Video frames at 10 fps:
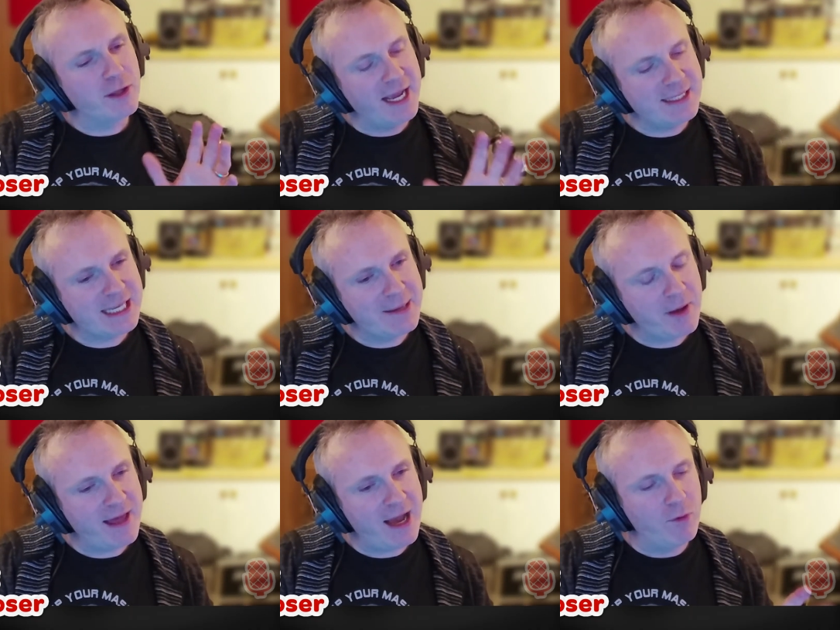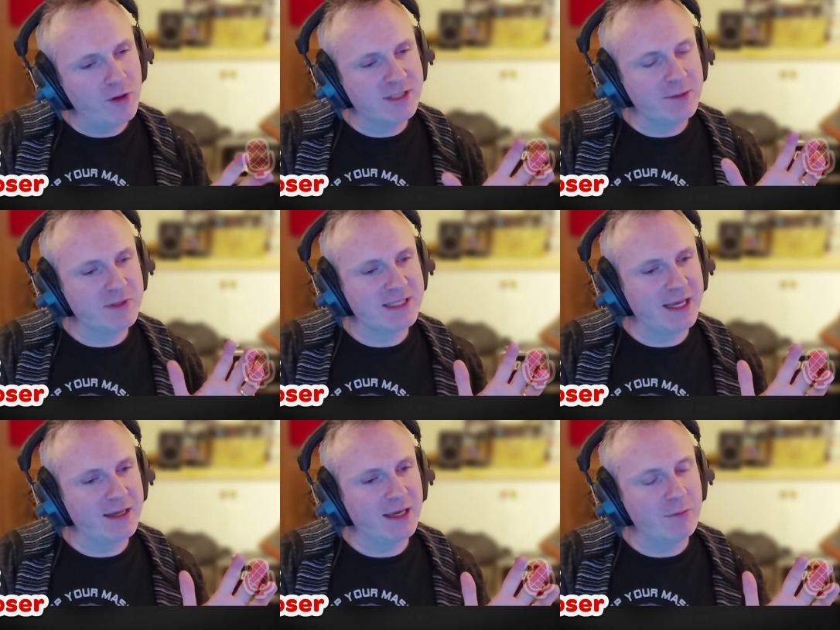The nice thing about that was it was
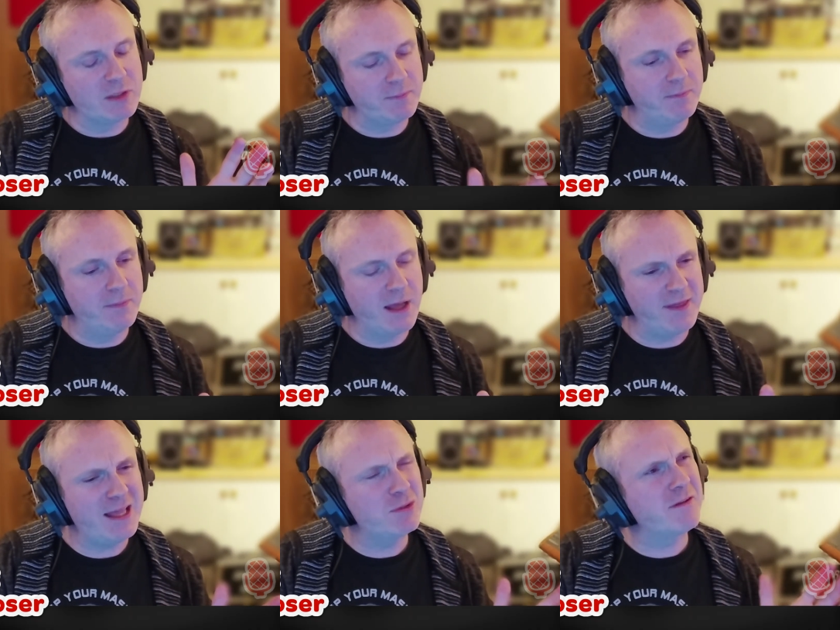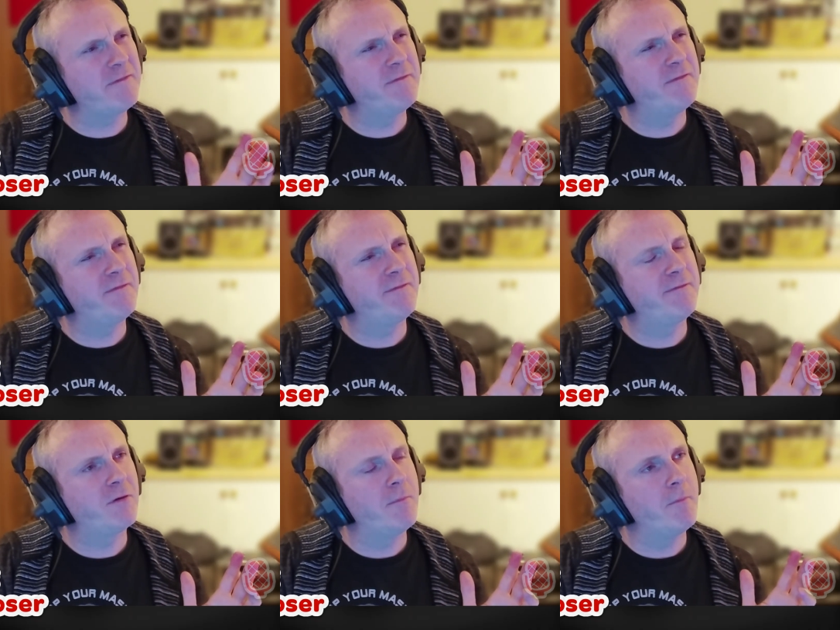I think that was
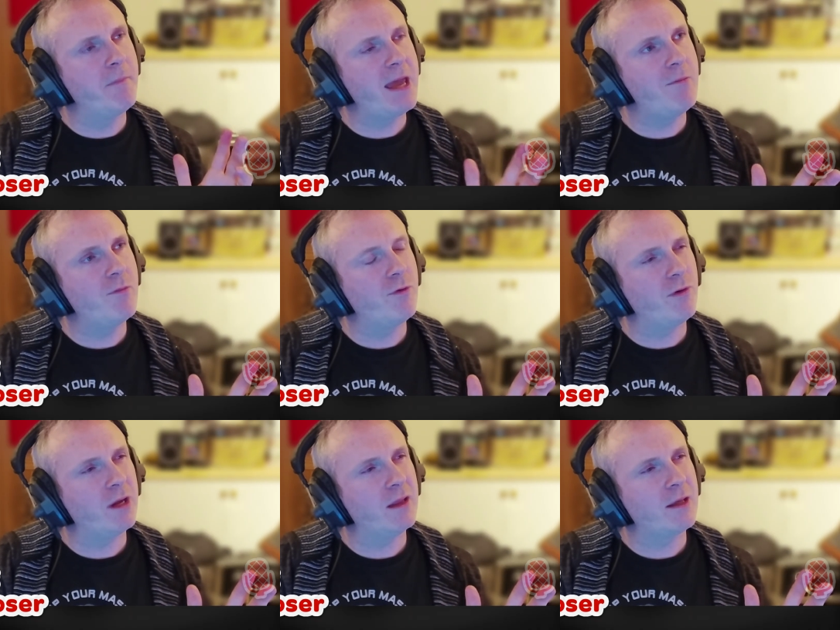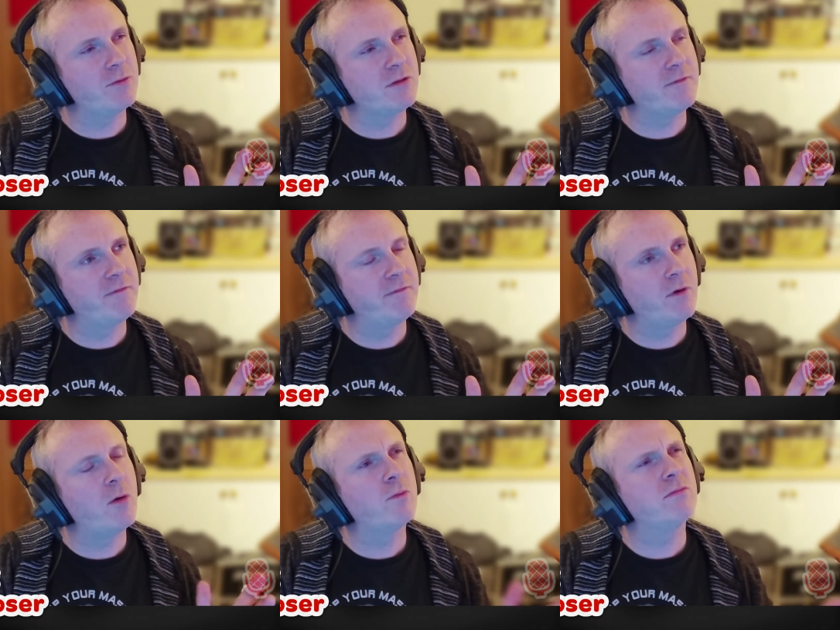from memory, that was
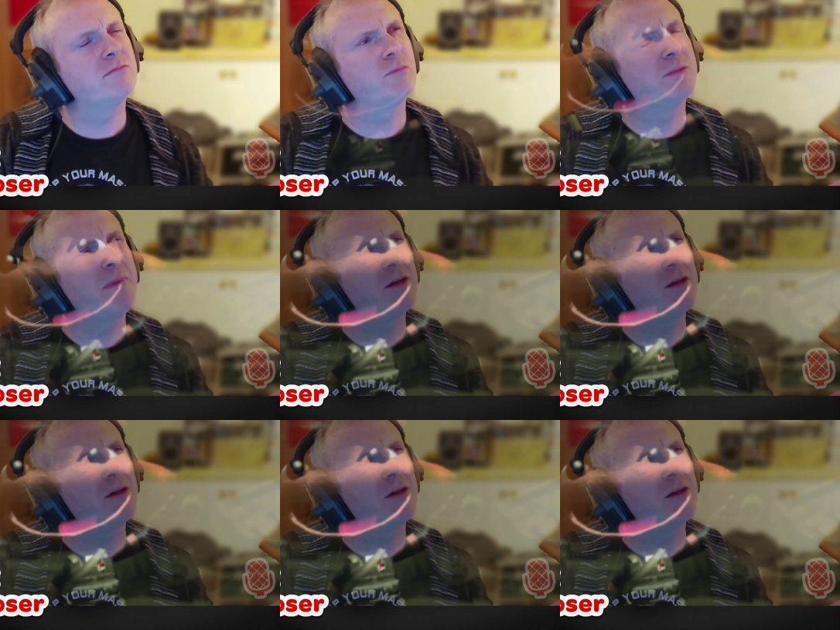or was